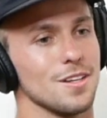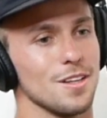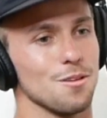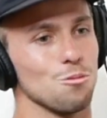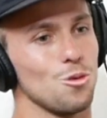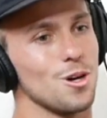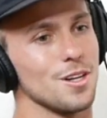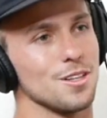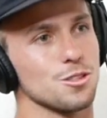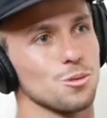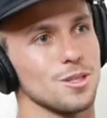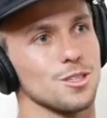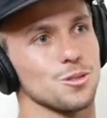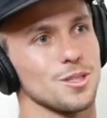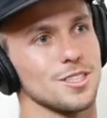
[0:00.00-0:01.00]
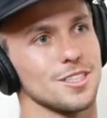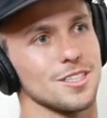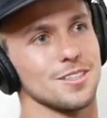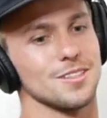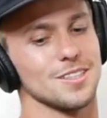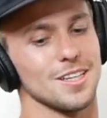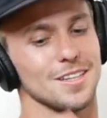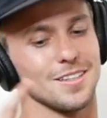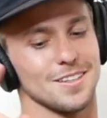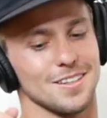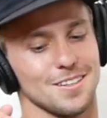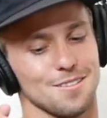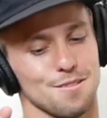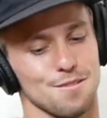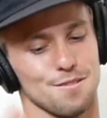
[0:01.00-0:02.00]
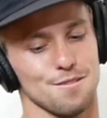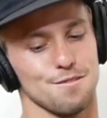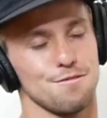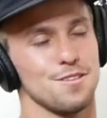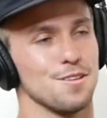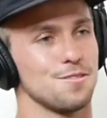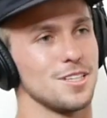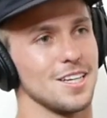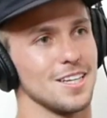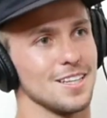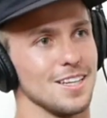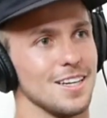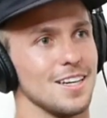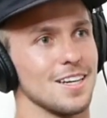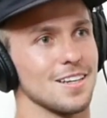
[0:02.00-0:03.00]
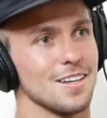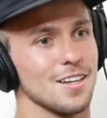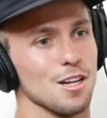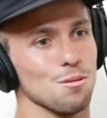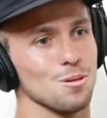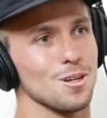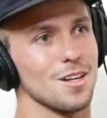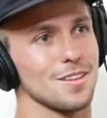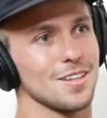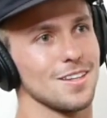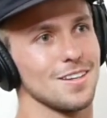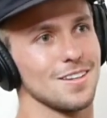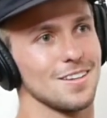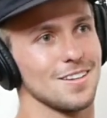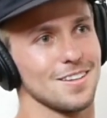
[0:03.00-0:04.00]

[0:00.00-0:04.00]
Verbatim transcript: and then one in twenty twenty two, and then fifteen leading into double or nothing.